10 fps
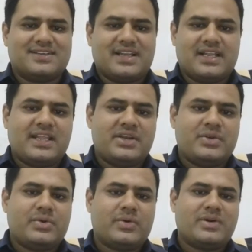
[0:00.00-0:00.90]
And then
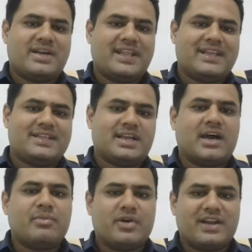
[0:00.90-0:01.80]
you don't take the
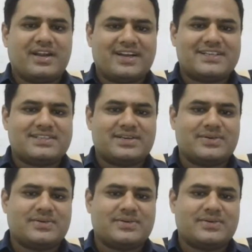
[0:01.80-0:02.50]
carbohydrates,